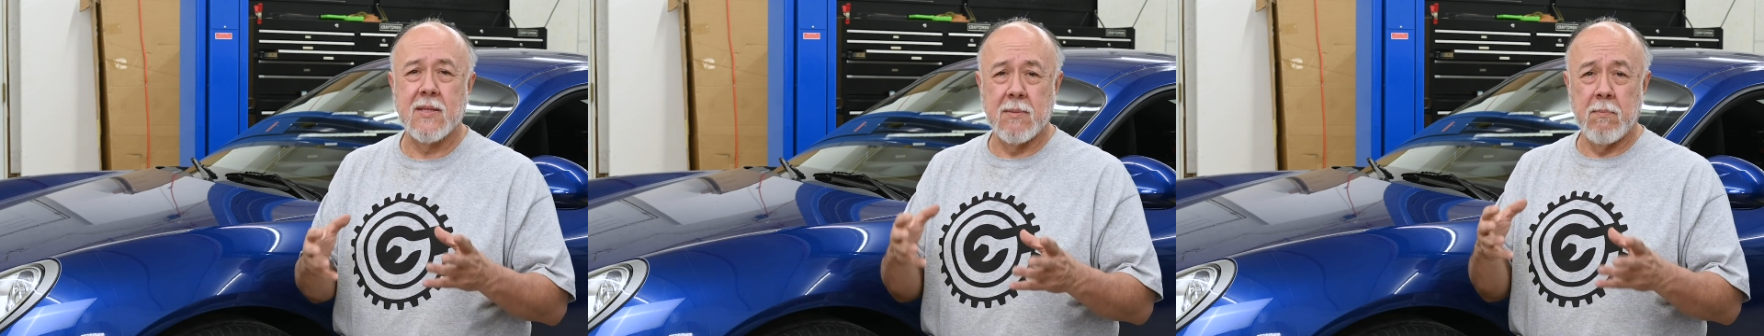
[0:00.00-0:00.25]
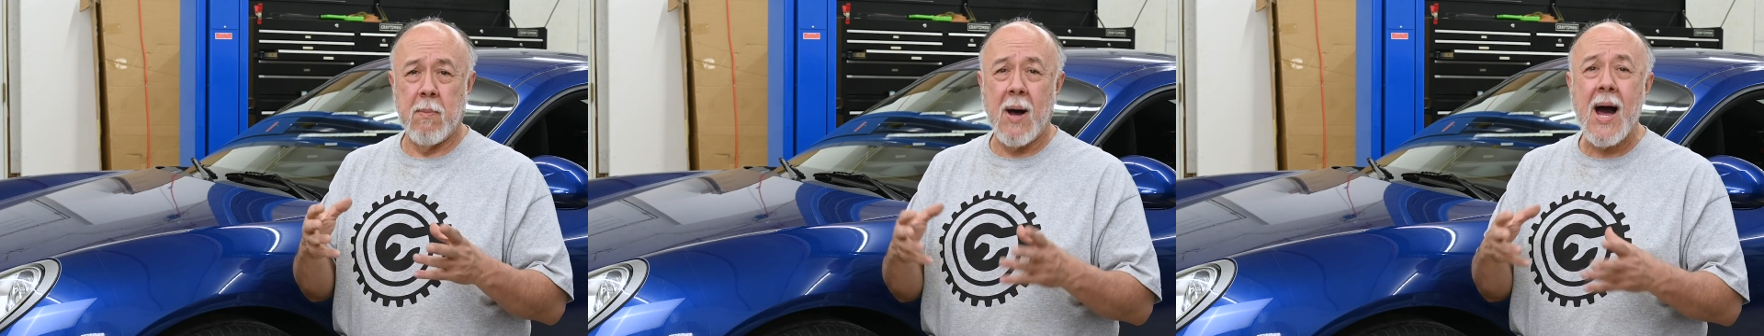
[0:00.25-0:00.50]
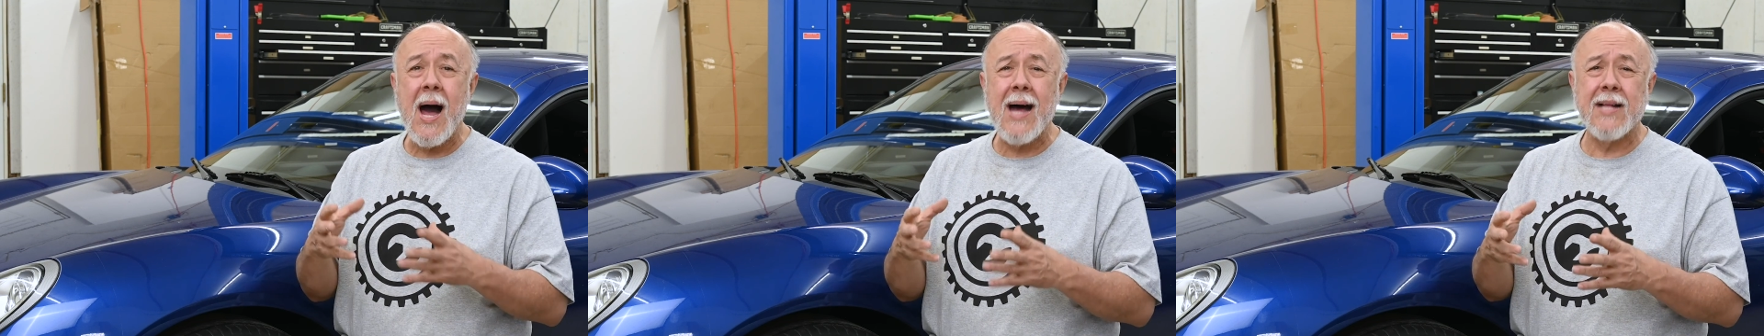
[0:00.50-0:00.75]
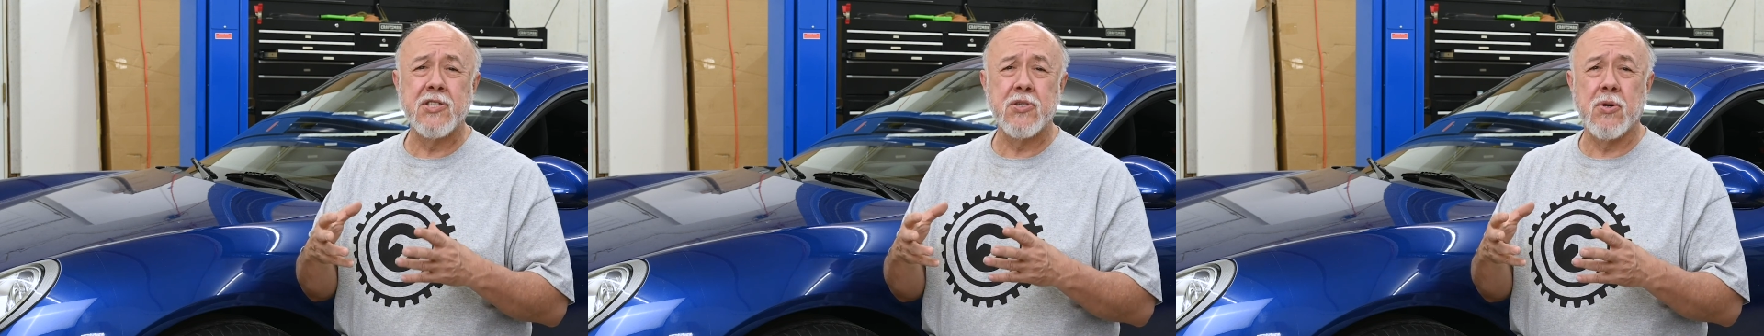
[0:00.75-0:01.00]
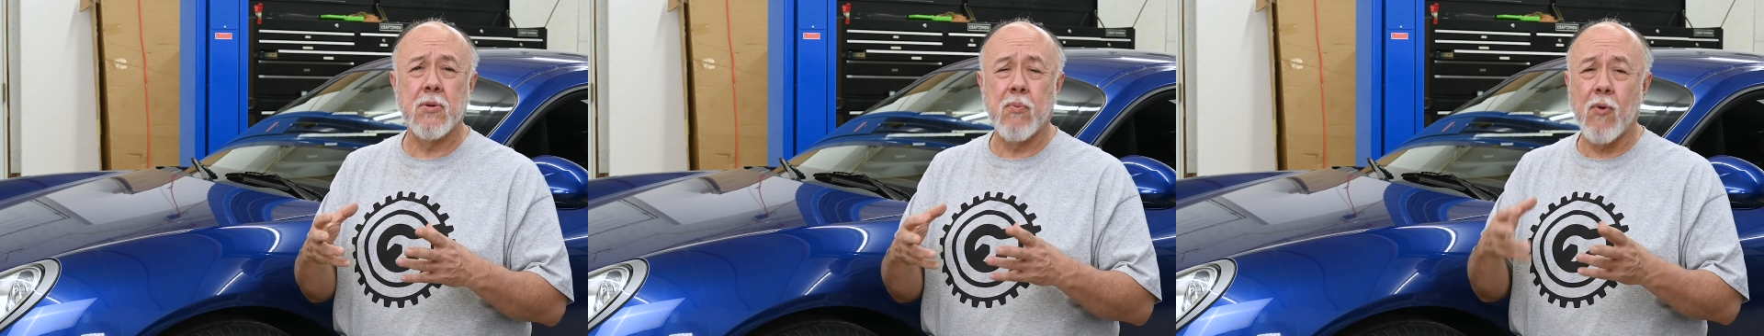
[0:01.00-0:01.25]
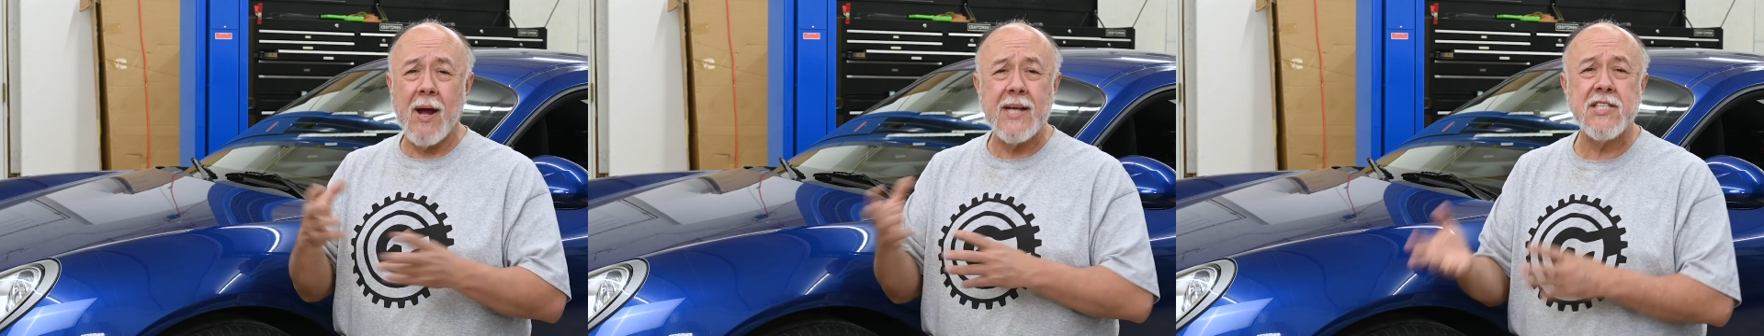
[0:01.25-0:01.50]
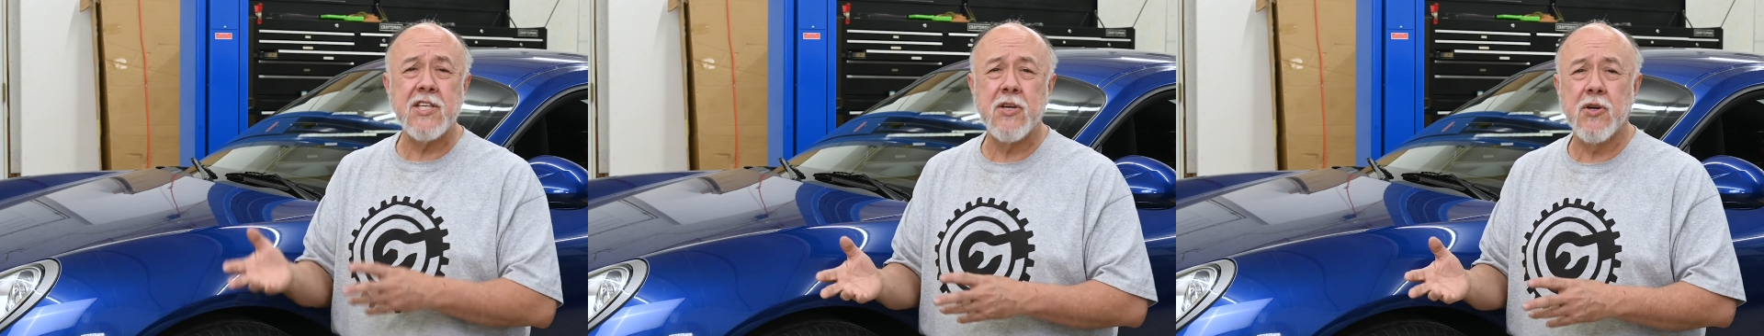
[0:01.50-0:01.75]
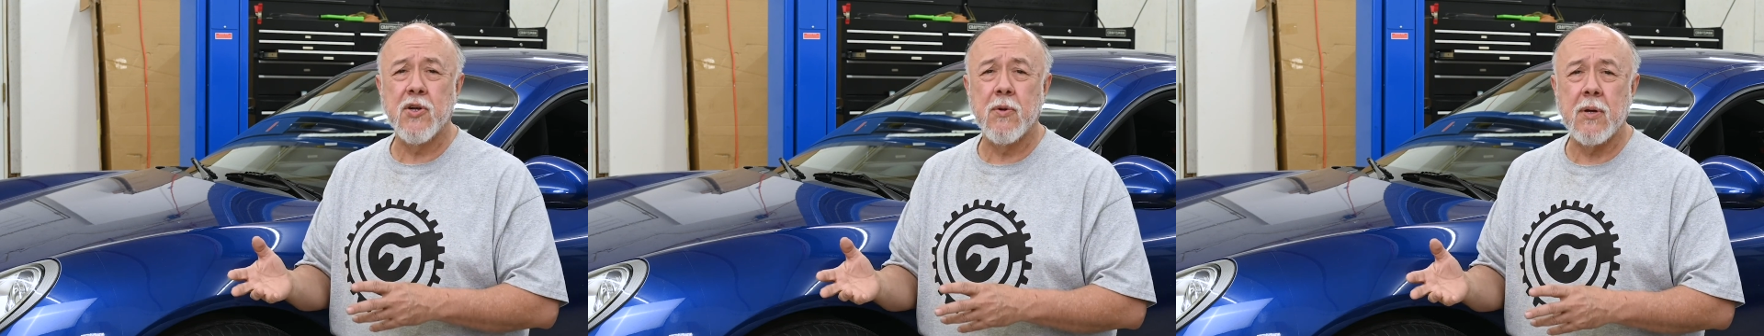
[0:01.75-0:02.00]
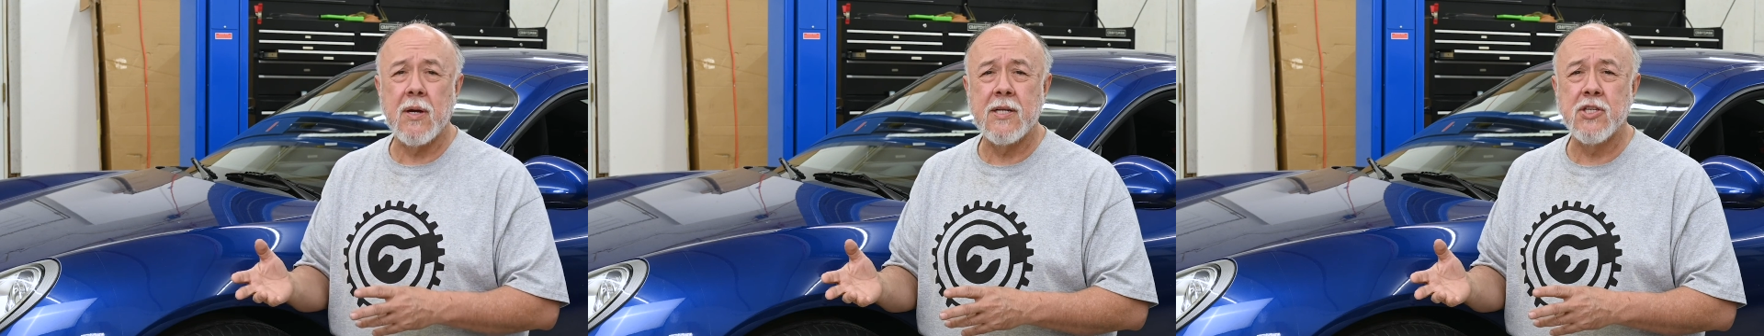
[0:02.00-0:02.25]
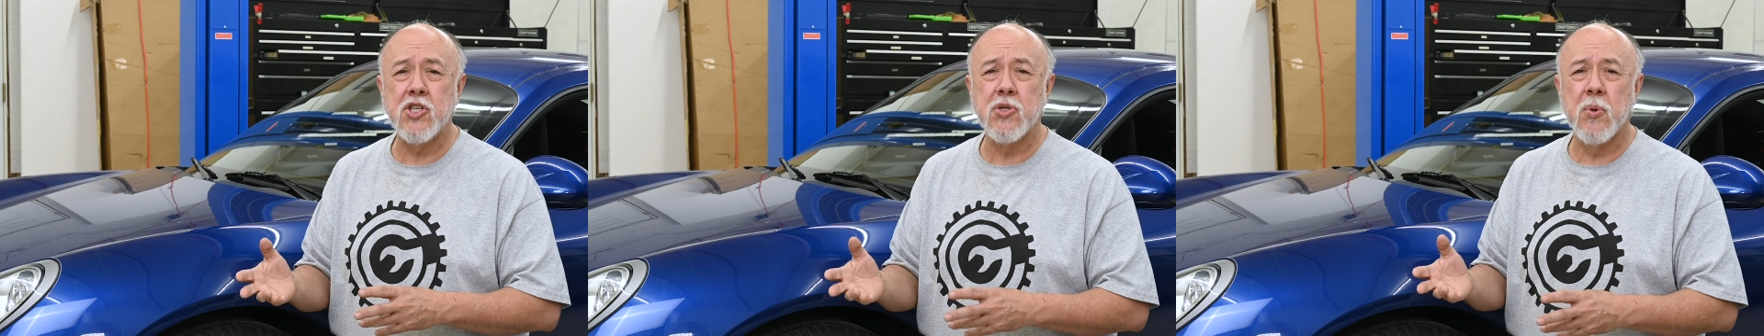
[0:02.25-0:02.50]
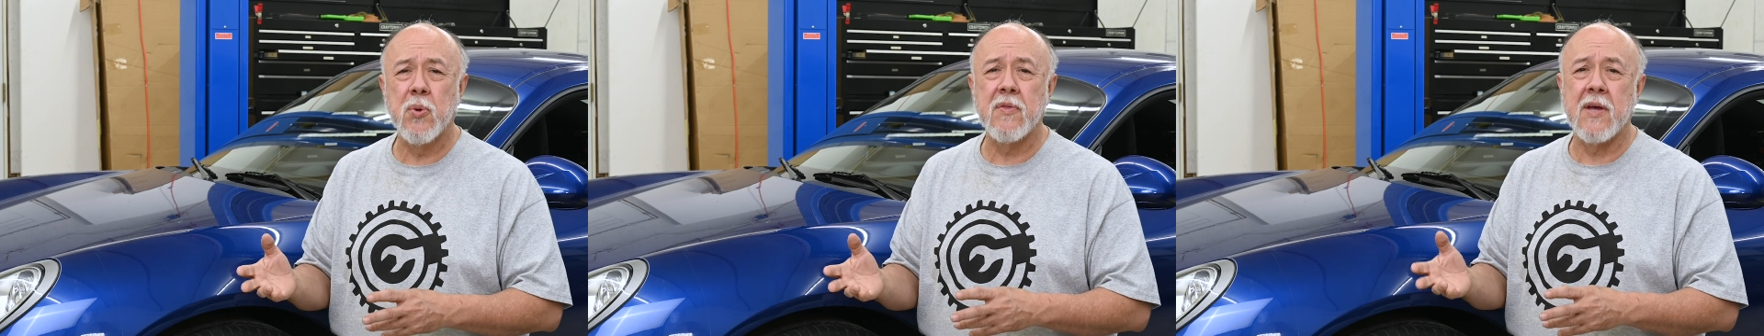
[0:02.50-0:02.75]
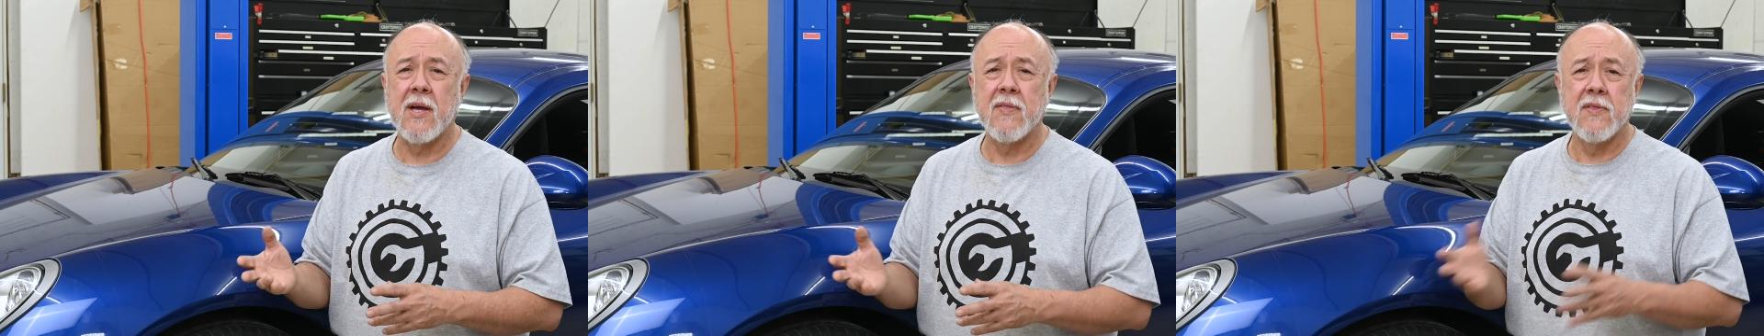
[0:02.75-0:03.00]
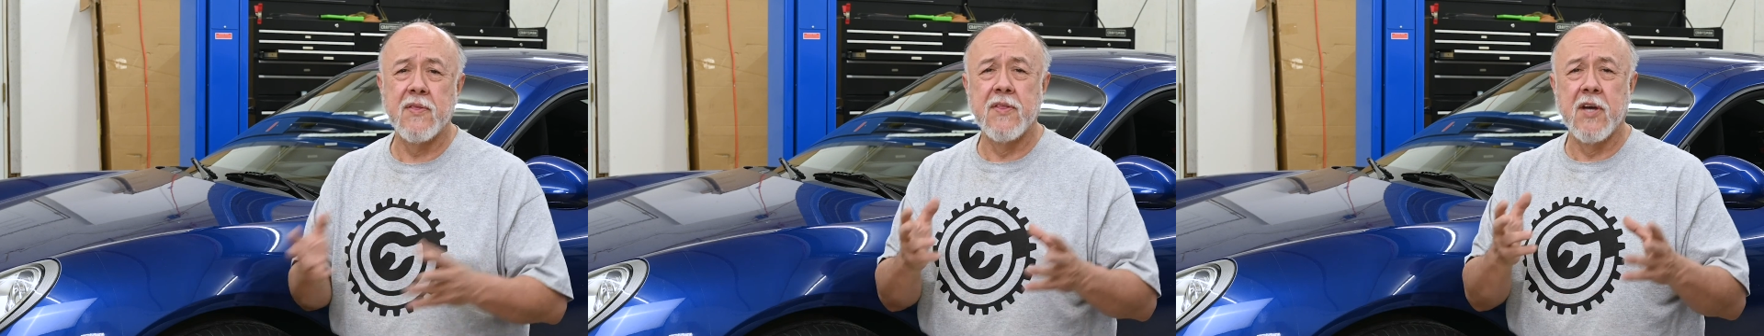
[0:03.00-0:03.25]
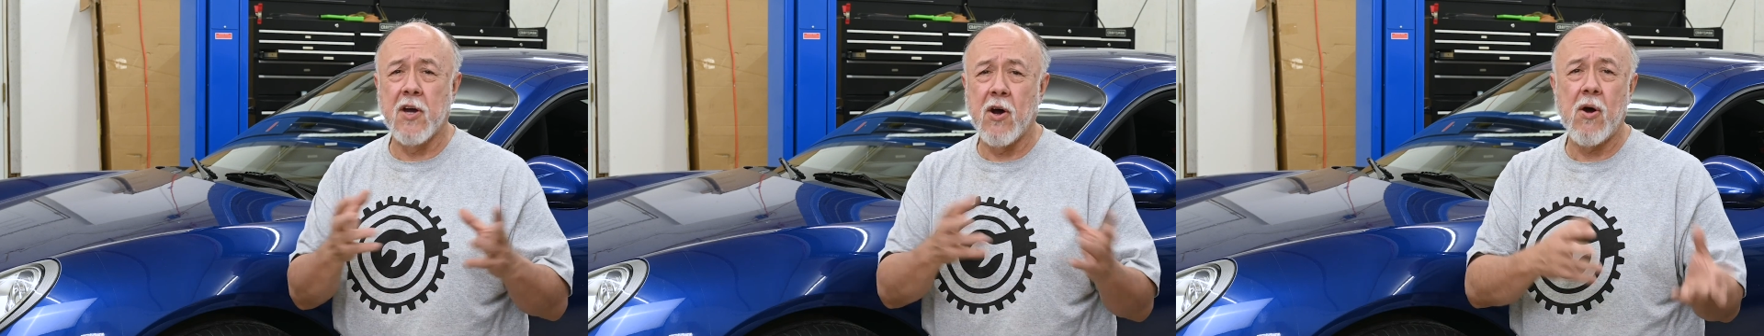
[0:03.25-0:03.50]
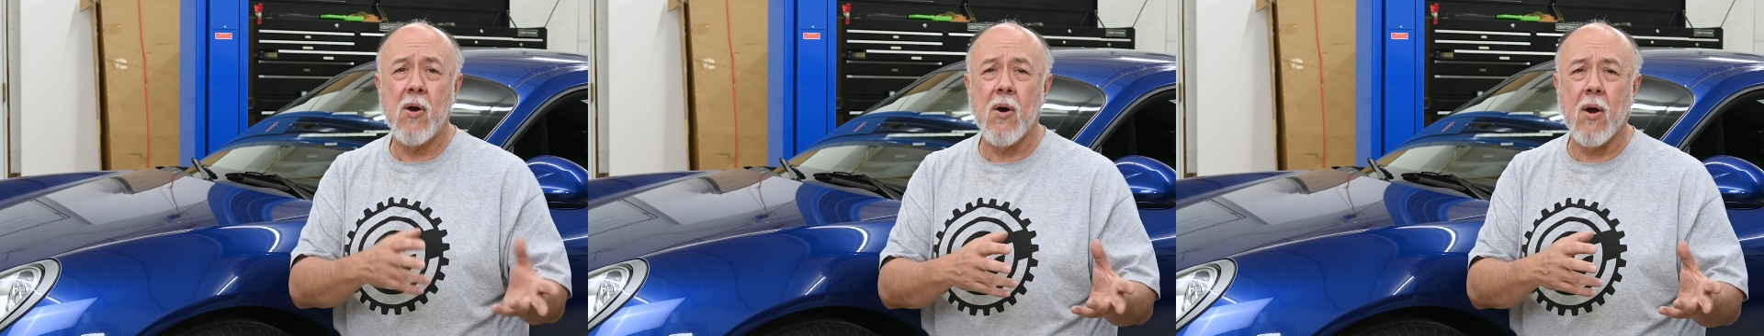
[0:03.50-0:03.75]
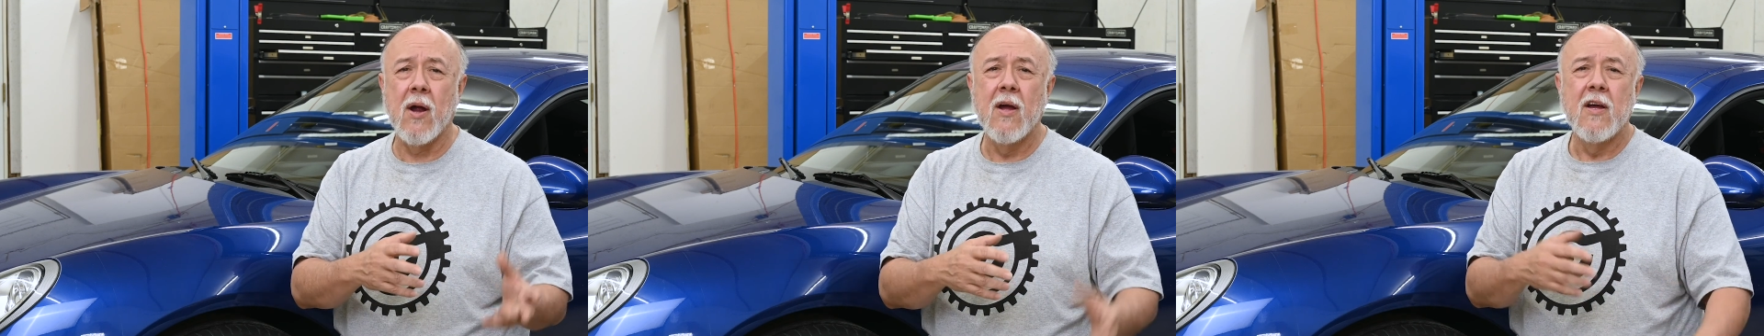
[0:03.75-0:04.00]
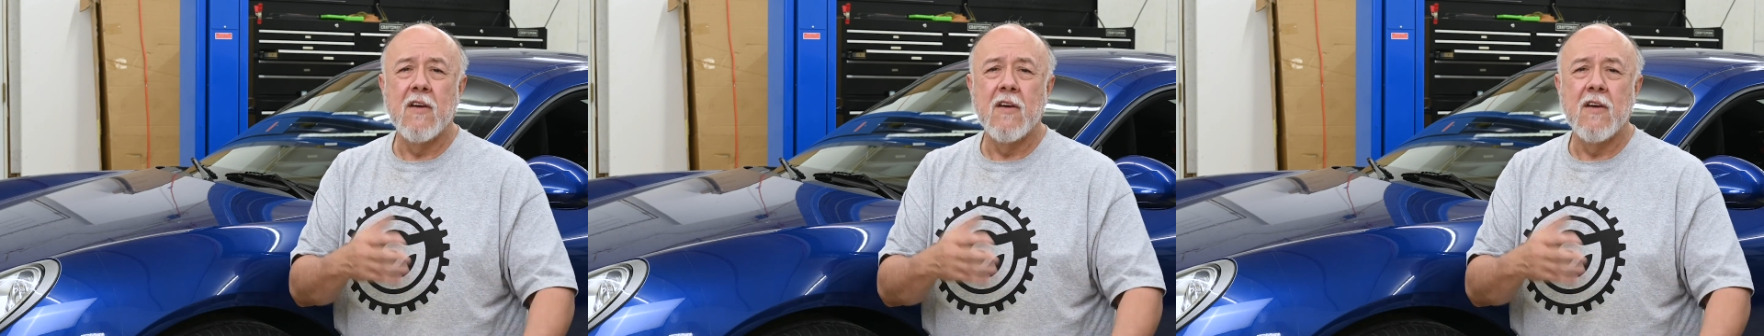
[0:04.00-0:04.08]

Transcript: mods are pricier to insure than the car.